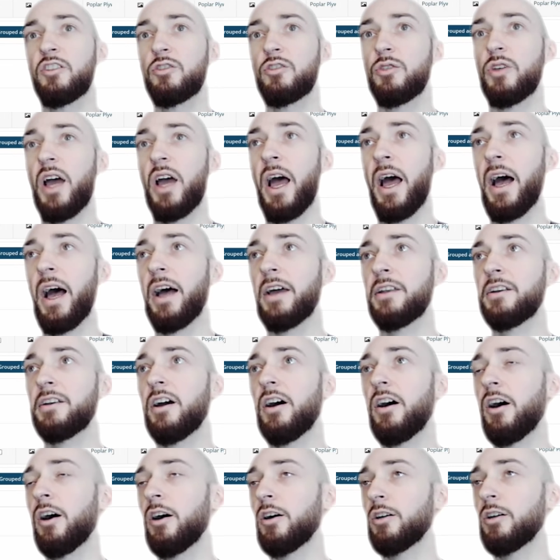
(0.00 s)
to add
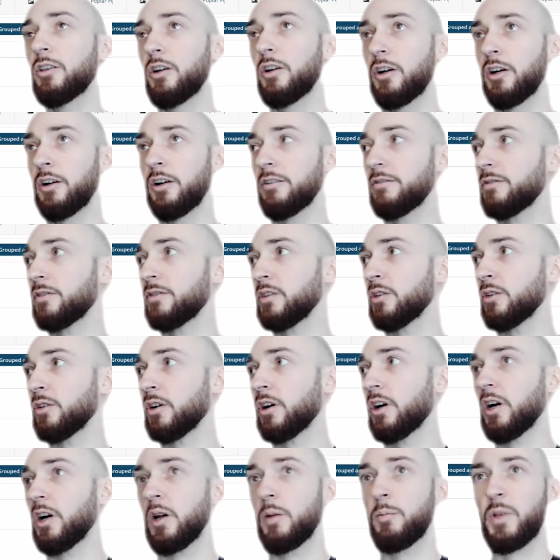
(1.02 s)
all of
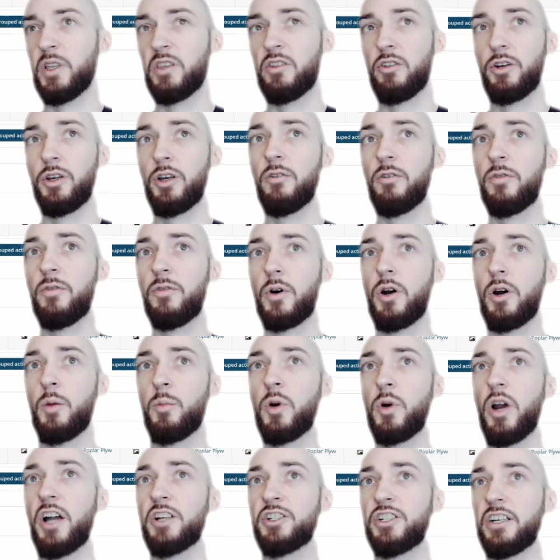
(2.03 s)
your material for a
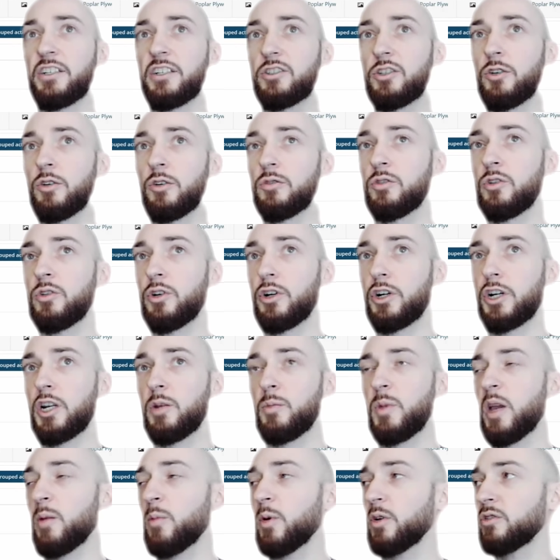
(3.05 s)
project. So you're going to
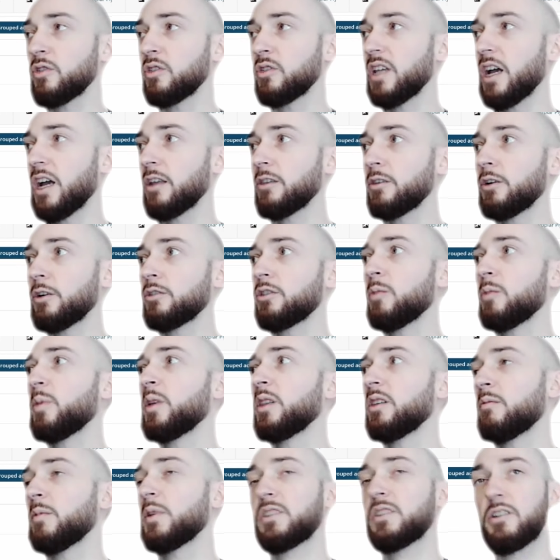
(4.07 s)
be able to download the bill
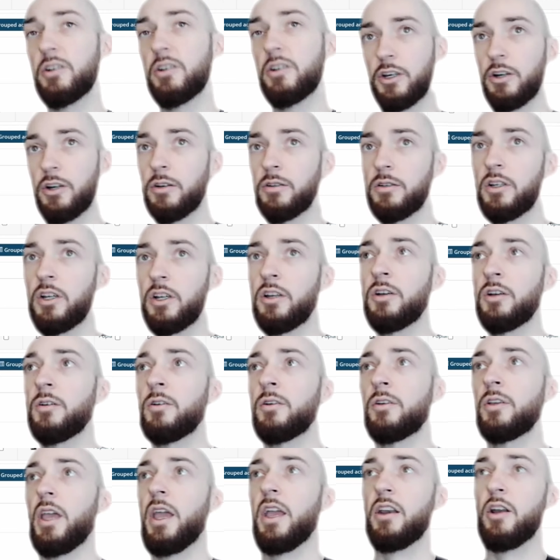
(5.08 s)
of material
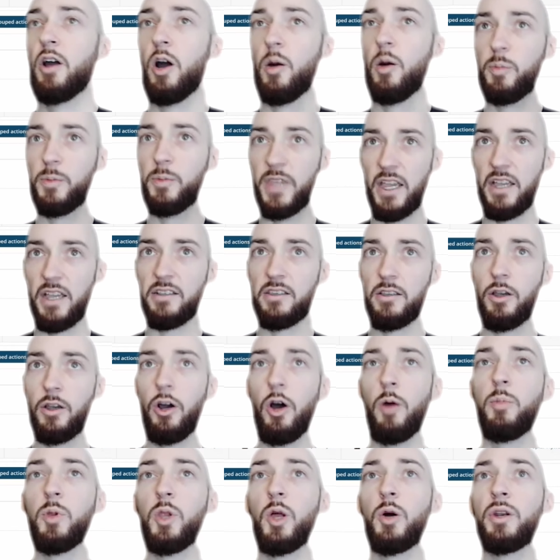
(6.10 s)
and
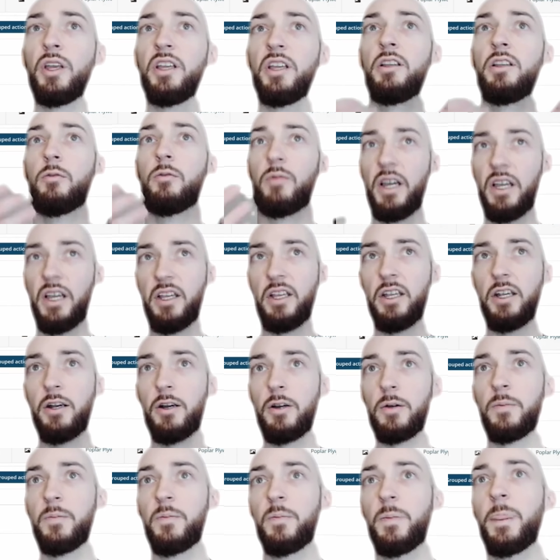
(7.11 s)
upload it right
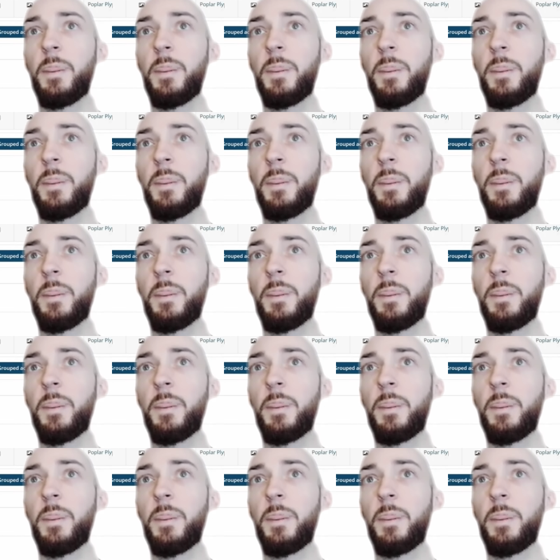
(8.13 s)
here.